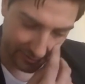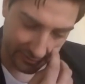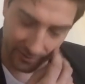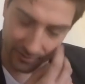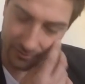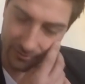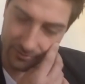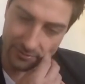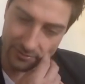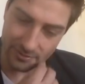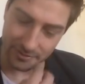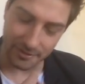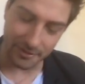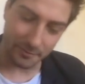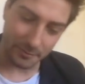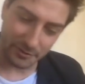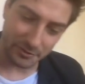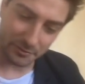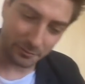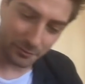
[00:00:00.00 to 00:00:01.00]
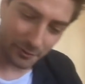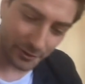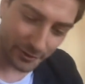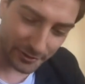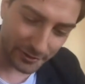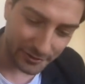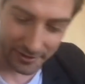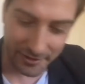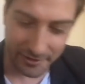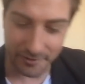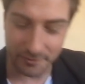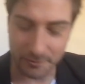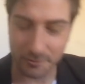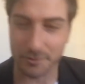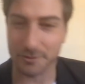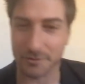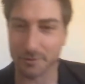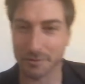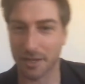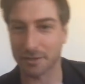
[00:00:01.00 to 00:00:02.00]
So give me some words here, and
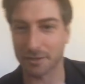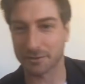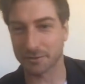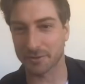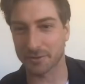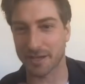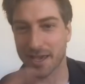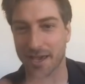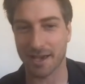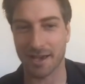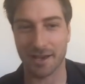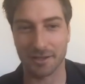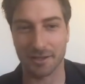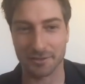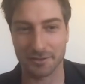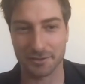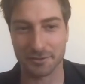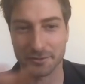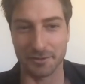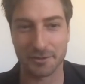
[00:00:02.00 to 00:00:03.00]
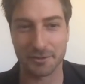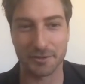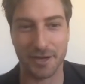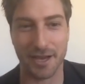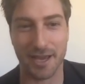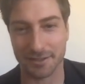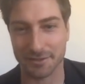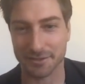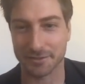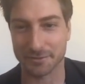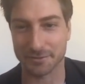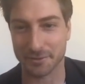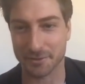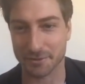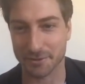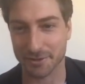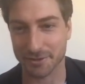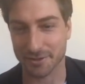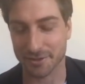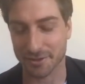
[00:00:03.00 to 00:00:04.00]
I'll do your accent for the
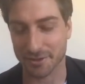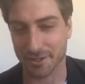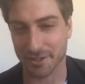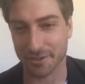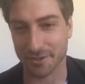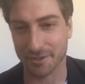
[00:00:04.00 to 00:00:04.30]
rest of the show.